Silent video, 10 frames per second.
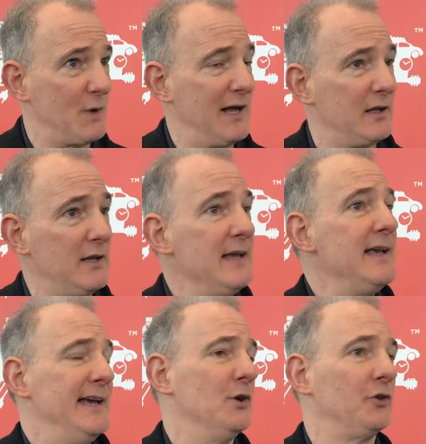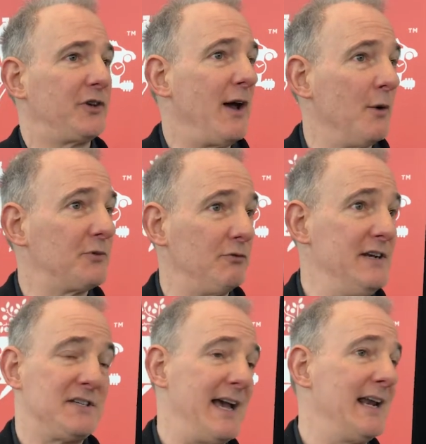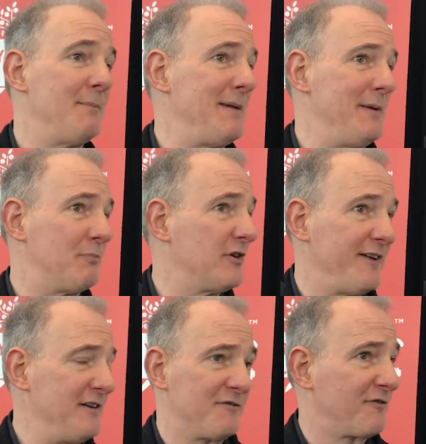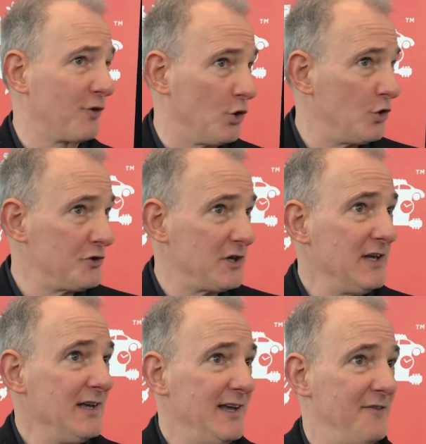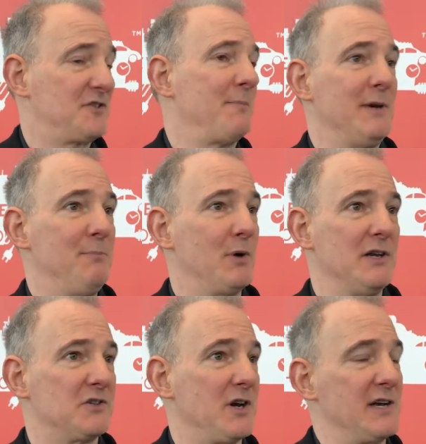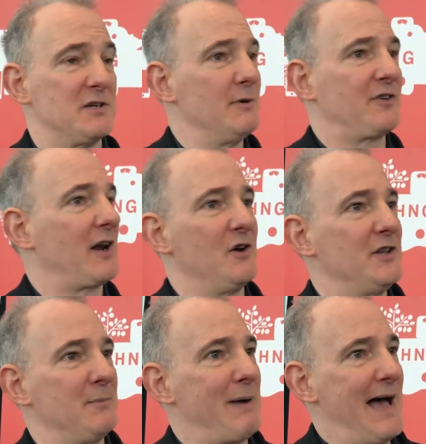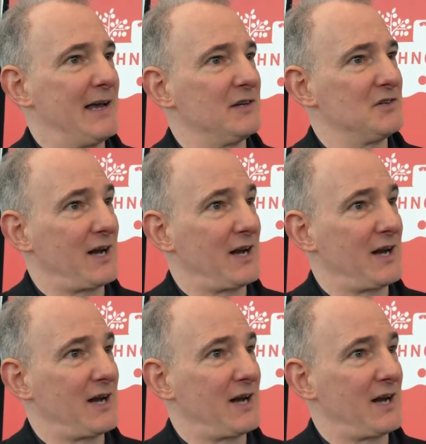well. It also helps the retailer maybe prevent fraud. If somebody brings an item of clothing back and